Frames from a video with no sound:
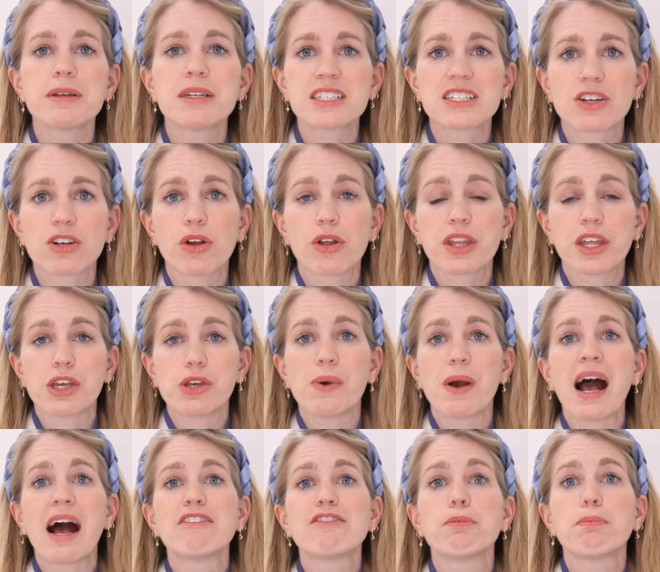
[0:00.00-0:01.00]
material that you
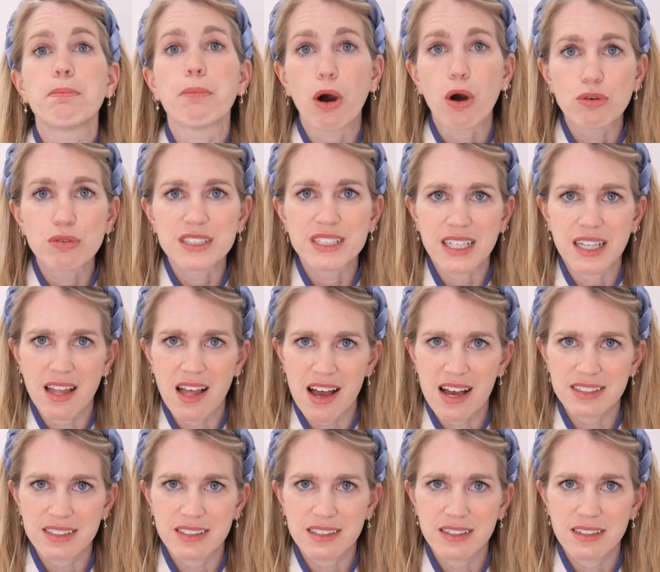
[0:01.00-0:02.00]
have post
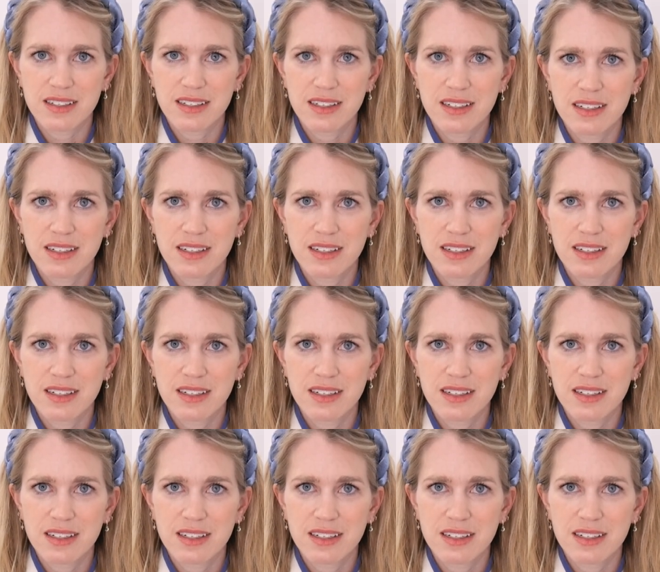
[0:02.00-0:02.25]
class.